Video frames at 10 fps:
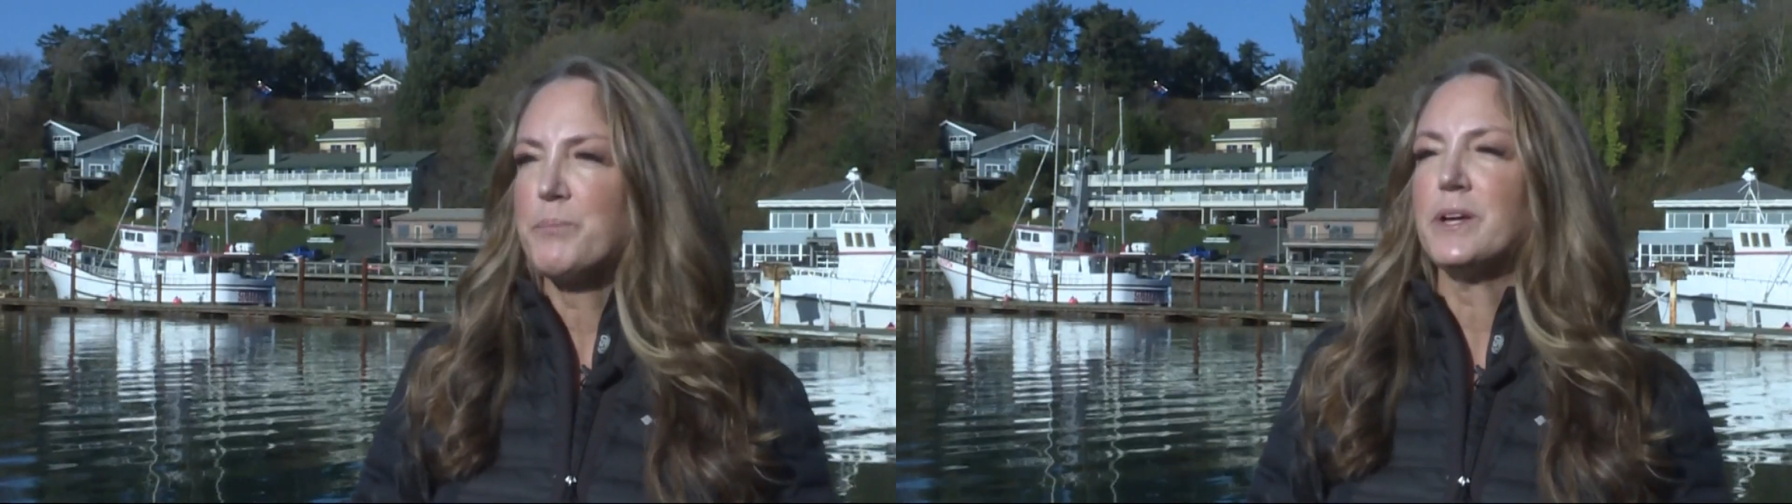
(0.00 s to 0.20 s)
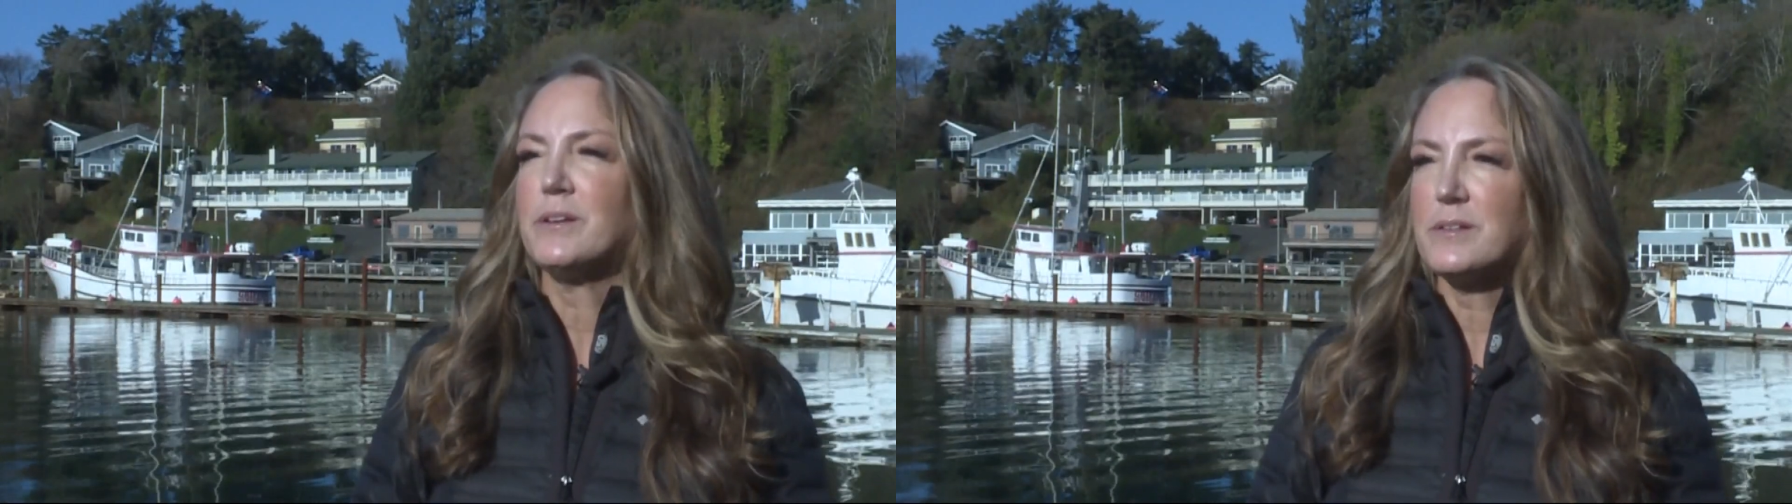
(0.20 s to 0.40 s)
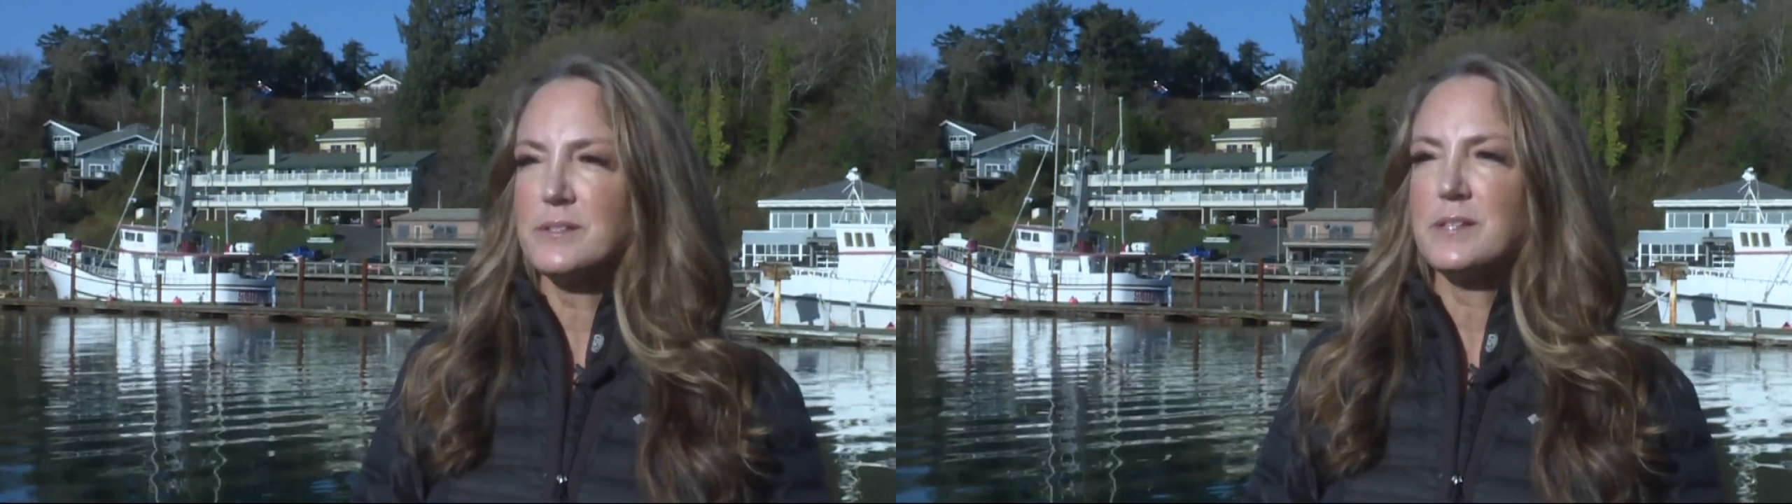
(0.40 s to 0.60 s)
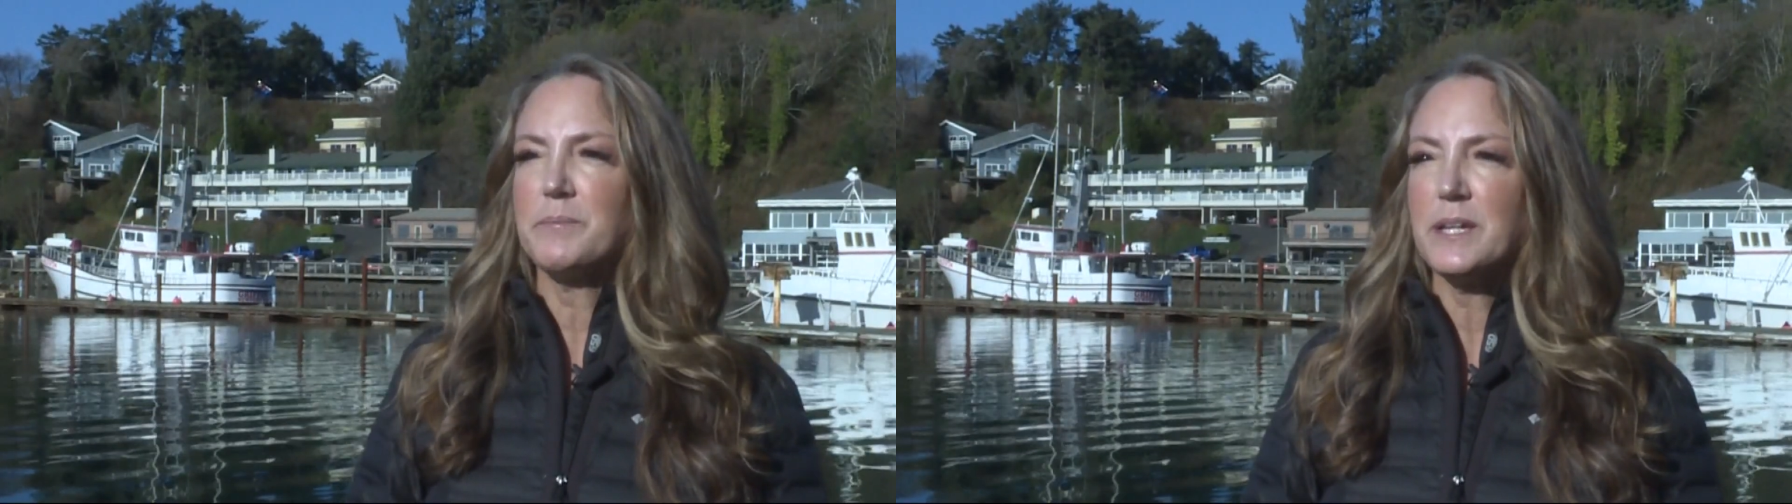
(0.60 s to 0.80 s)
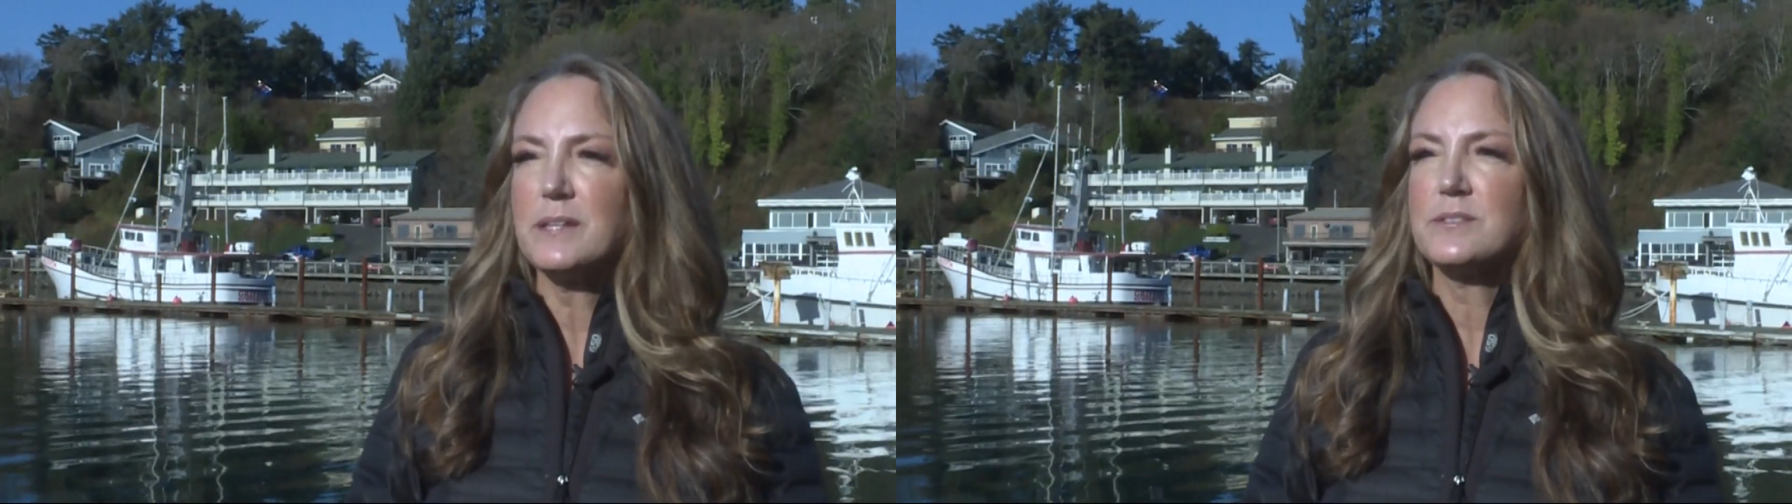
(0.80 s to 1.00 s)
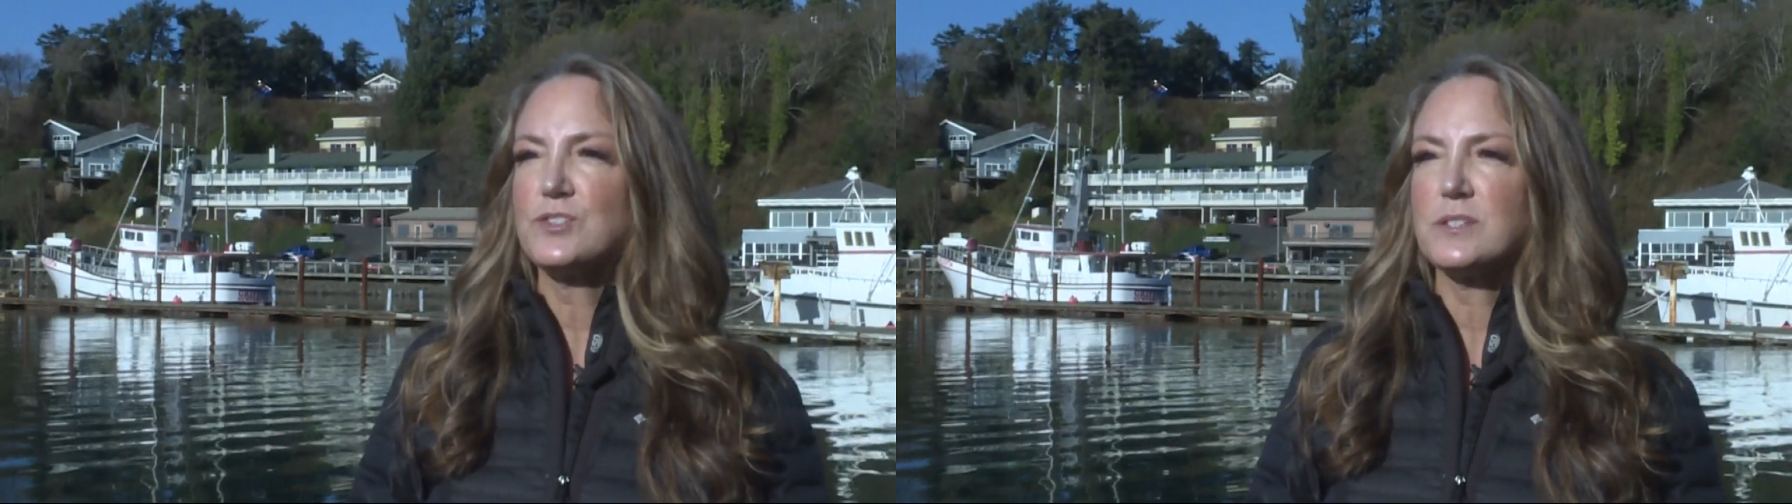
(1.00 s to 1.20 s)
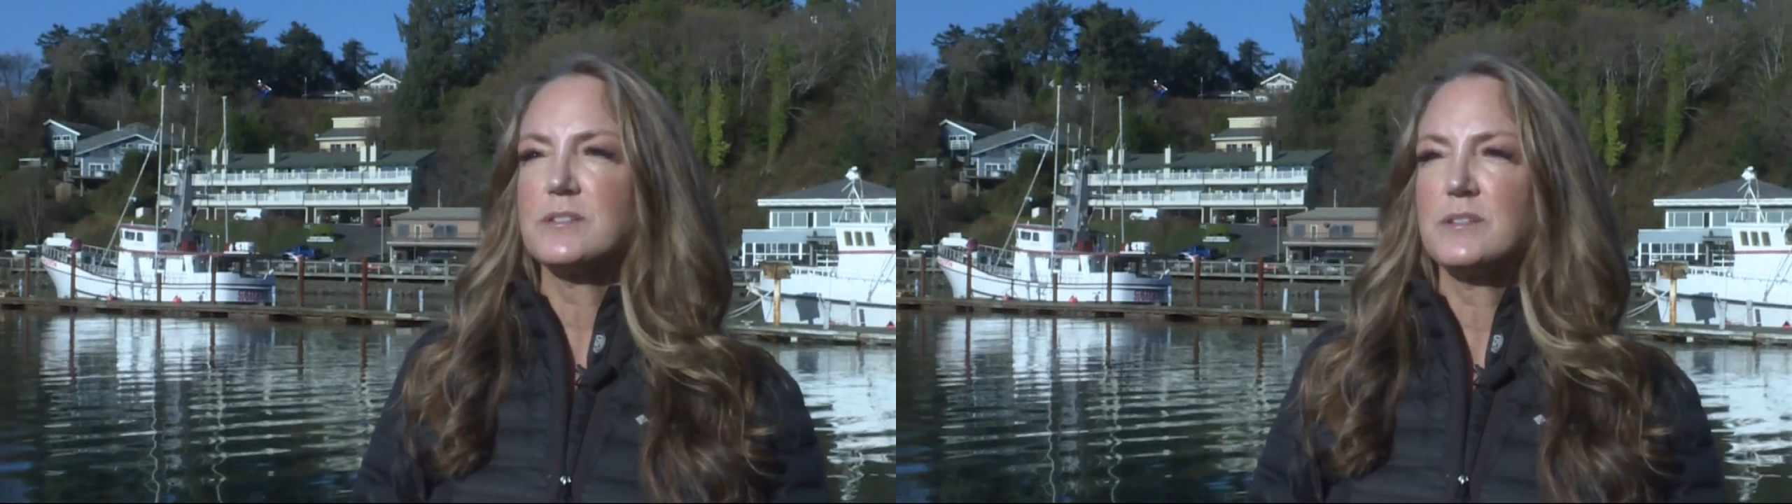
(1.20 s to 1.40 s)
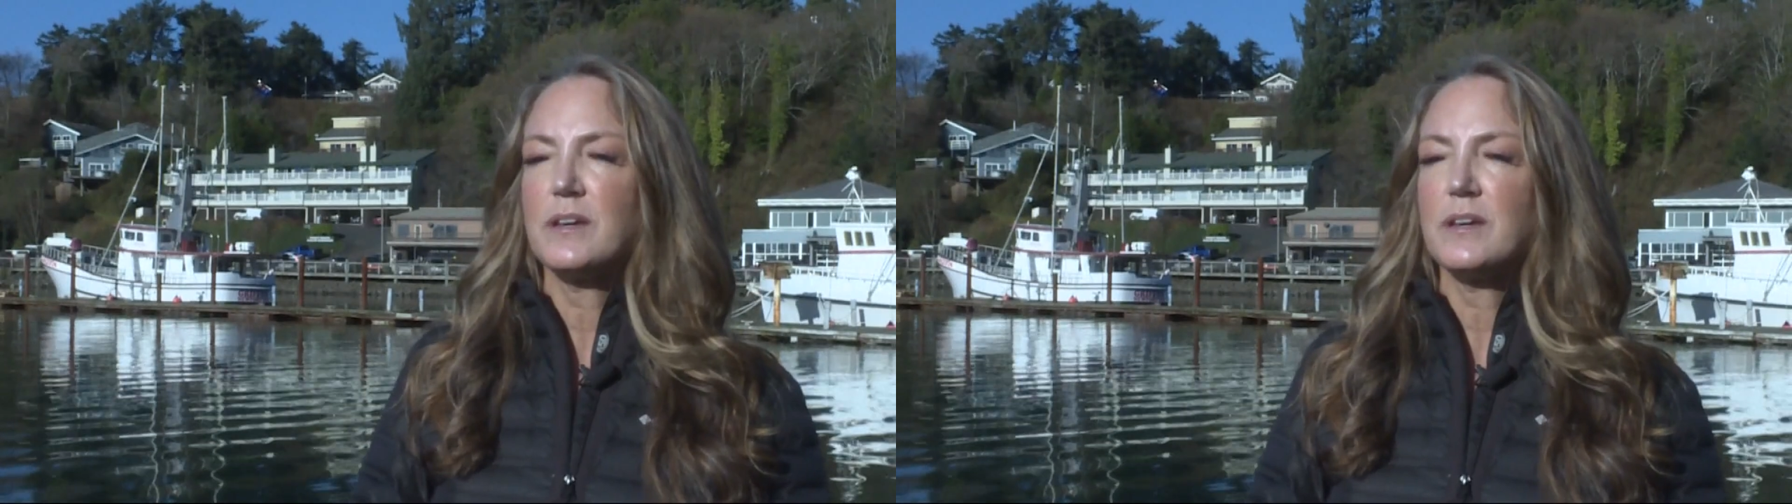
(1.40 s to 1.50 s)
bills, I mean, it's just